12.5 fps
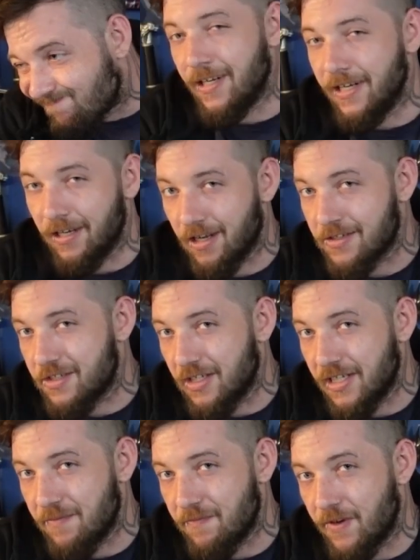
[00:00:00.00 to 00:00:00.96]
he likes to
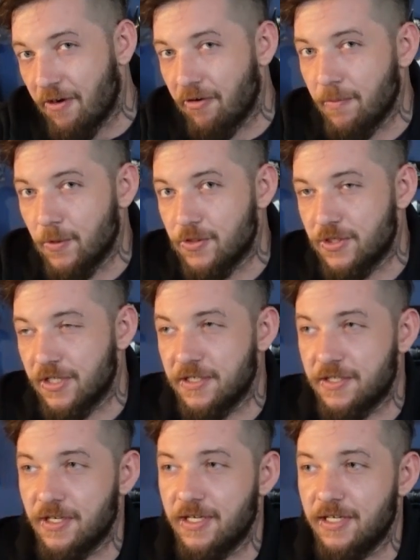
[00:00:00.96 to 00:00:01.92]
lean very much
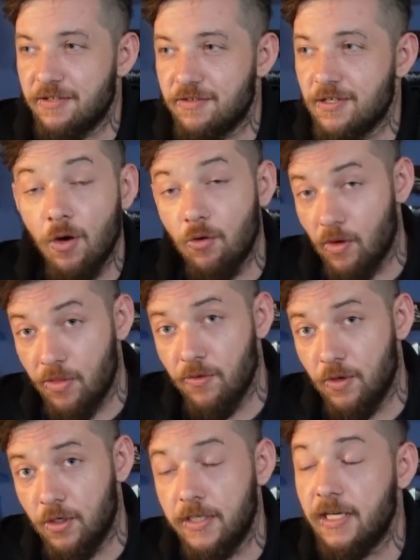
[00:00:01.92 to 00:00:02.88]
into his, or I
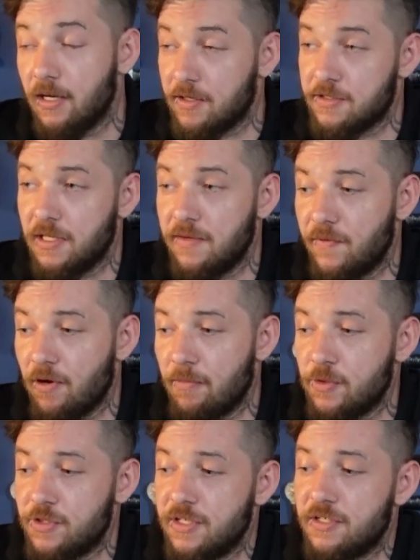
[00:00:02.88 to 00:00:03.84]
thought he likes to lean very
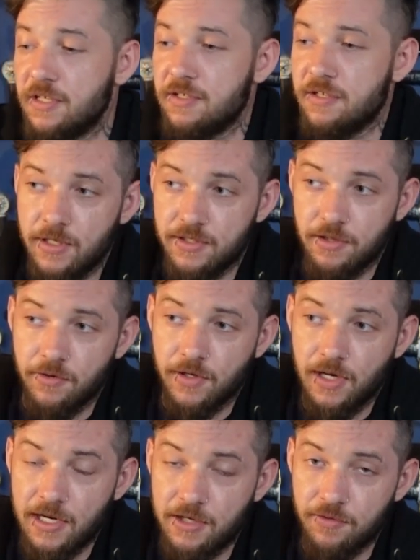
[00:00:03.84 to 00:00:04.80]
much into his
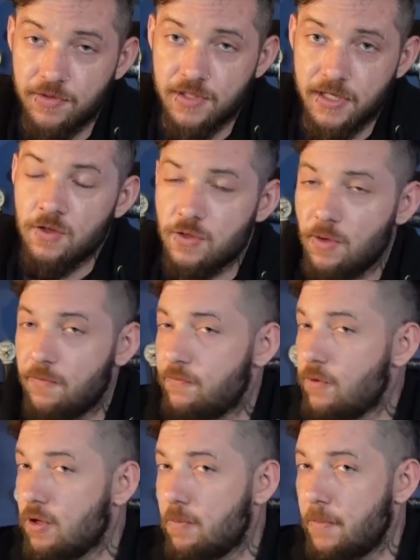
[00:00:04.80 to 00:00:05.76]
historical accuracy. So a
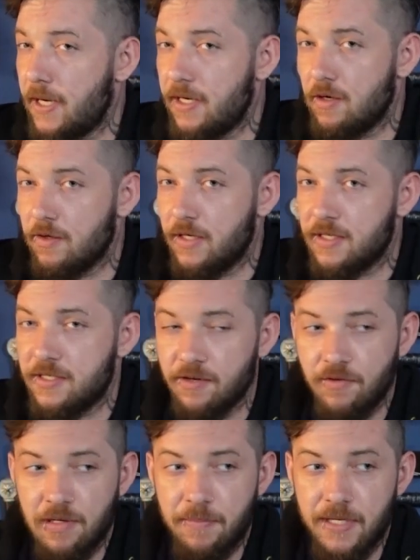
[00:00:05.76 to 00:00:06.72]
frog may not
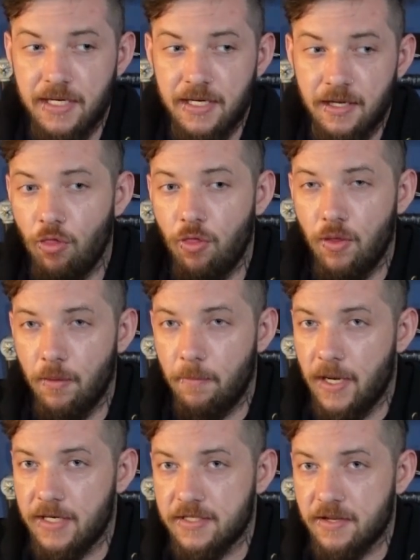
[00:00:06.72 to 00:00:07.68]
necessarily be the
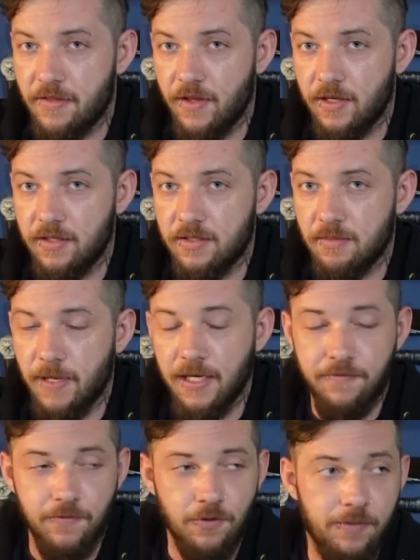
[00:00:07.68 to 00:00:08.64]
best thing to
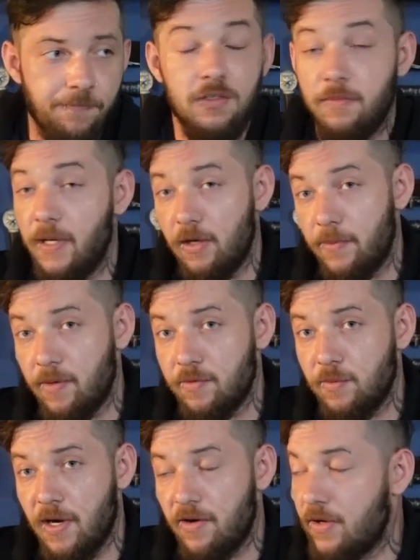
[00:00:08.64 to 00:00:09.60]
make for him, because he may not be able
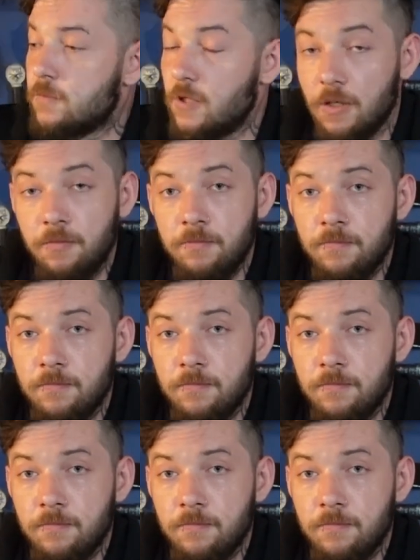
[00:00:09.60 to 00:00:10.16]
to wear it. So